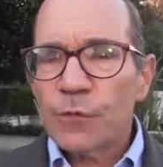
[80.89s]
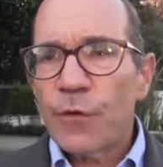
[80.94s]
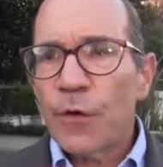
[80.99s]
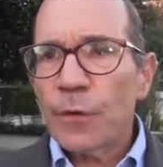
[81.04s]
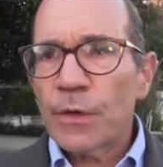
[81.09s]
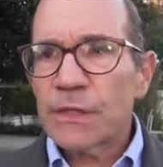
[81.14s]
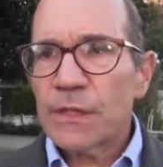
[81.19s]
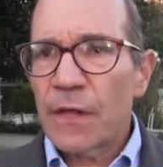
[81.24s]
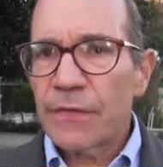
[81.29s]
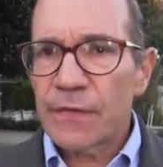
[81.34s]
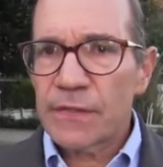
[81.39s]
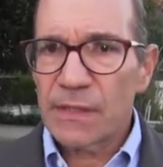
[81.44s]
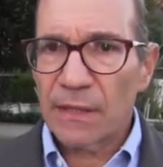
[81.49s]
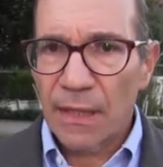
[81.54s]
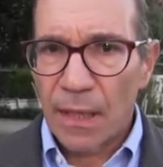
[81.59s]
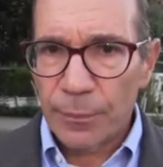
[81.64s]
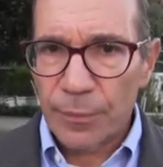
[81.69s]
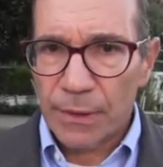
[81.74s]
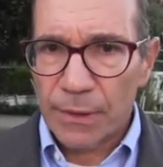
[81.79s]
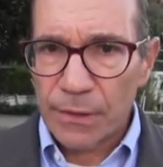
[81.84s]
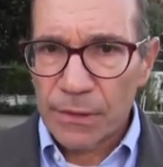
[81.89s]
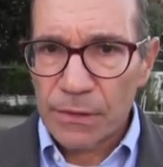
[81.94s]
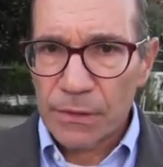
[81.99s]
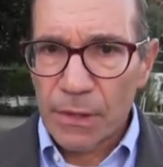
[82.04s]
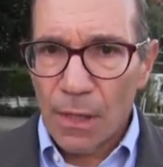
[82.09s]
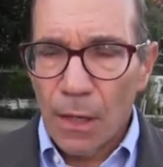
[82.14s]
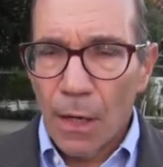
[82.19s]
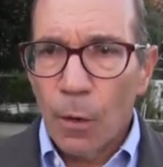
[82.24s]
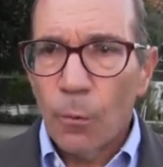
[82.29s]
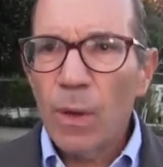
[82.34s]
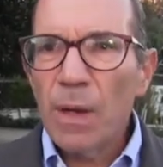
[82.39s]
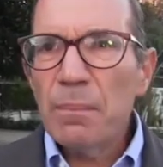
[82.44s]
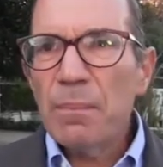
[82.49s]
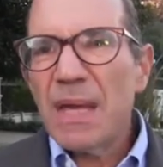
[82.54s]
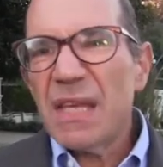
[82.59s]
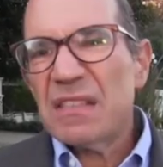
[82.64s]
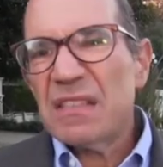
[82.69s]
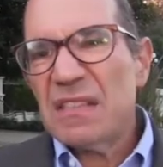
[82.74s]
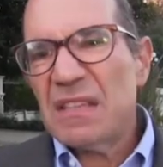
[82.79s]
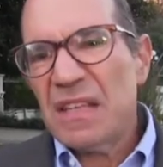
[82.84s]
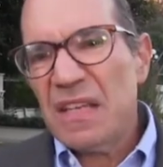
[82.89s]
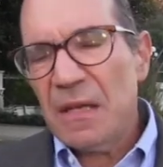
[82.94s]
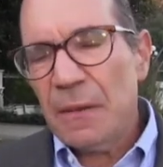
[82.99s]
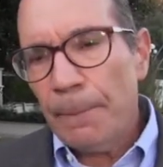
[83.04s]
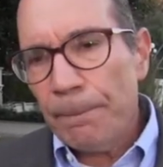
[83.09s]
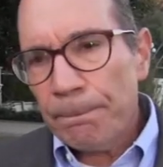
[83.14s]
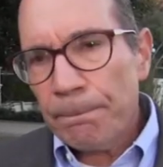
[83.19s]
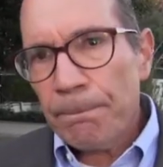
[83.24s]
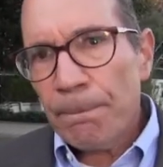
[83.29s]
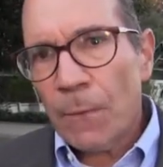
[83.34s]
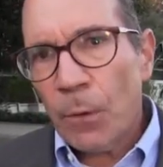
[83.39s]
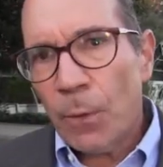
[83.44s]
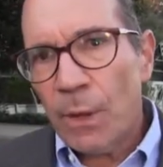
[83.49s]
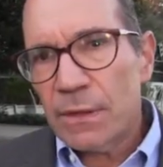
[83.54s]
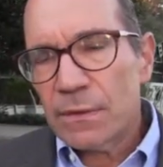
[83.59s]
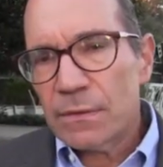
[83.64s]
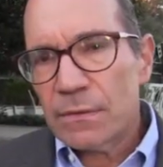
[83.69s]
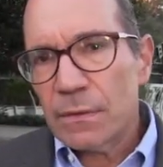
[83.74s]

focus on the celebrities, we miss what